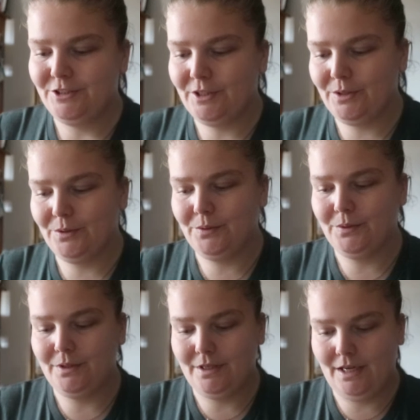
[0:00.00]

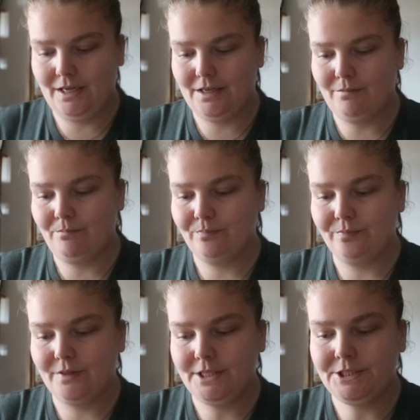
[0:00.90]
so um,
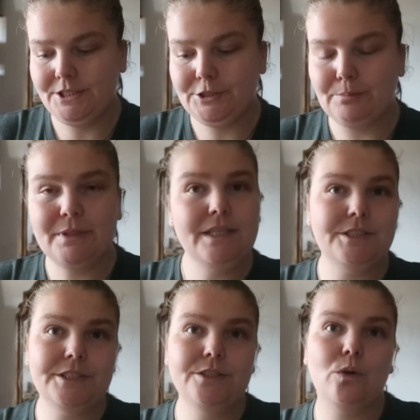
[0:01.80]
this is
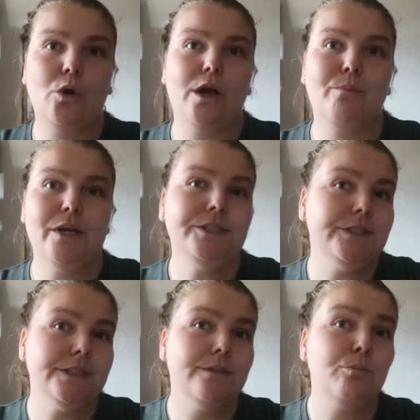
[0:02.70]
PC or
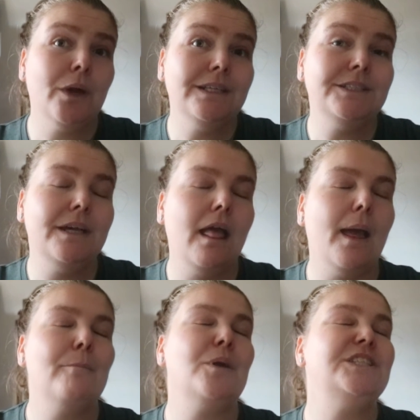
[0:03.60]
President,
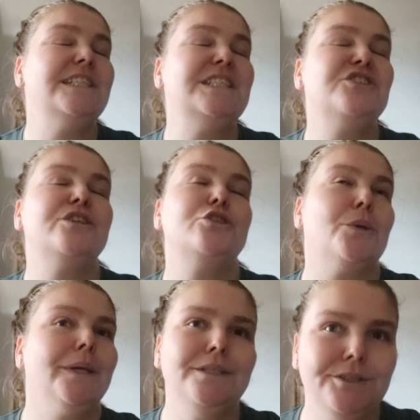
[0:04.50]
President's
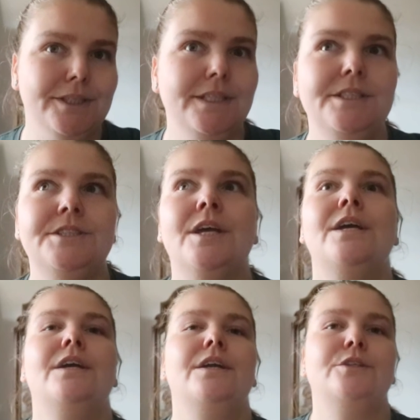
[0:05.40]
Choice teas.
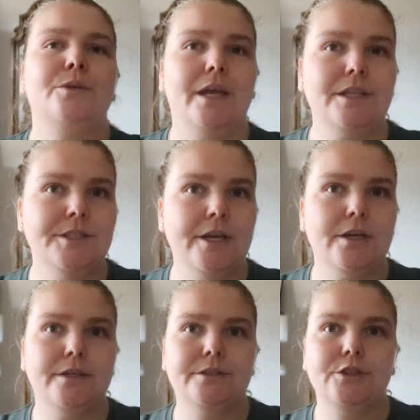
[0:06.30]
So like
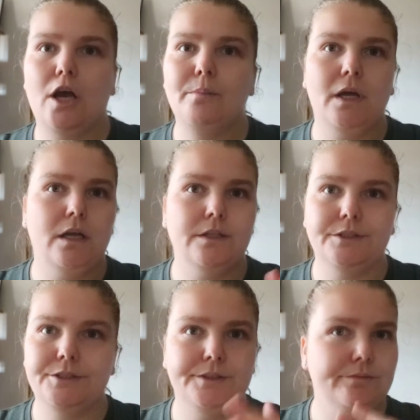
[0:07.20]
Zehrs,
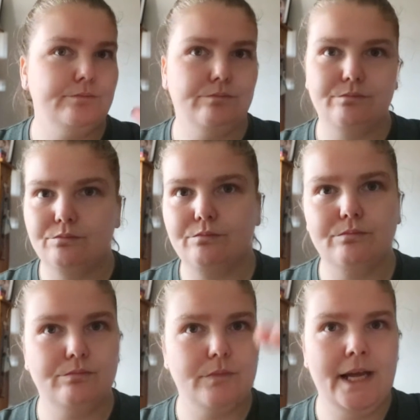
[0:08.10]
Loblaws,
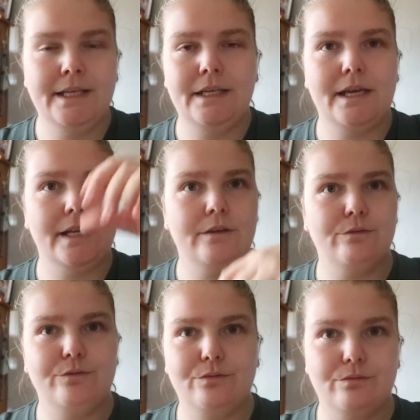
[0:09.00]
any kind
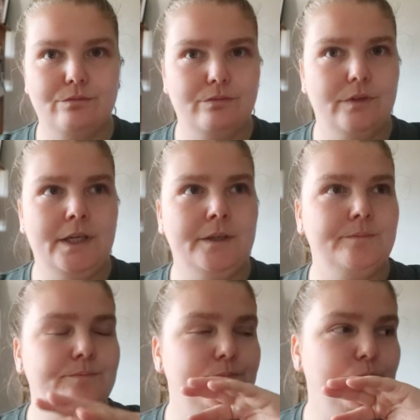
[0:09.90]
of
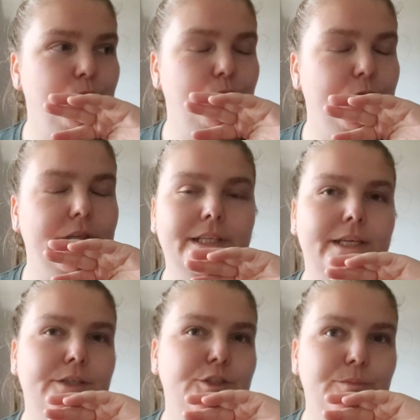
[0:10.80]
um, real
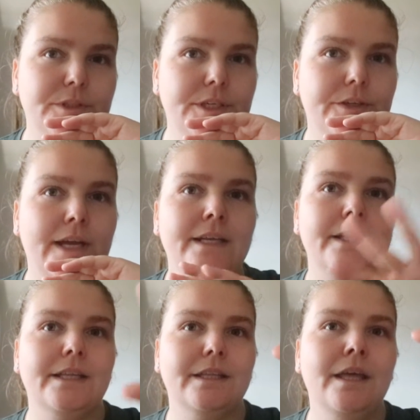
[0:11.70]
Canadian supercenter,
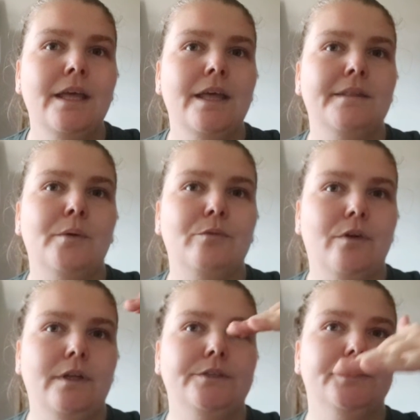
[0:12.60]
anything that would
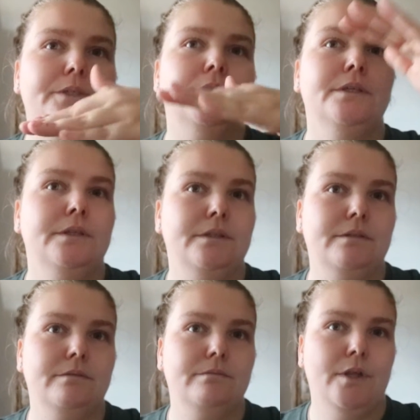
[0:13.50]
fall under
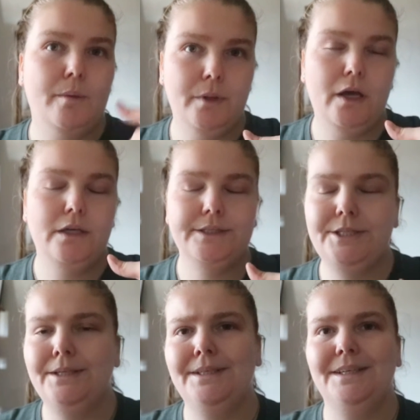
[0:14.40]
Loblaws.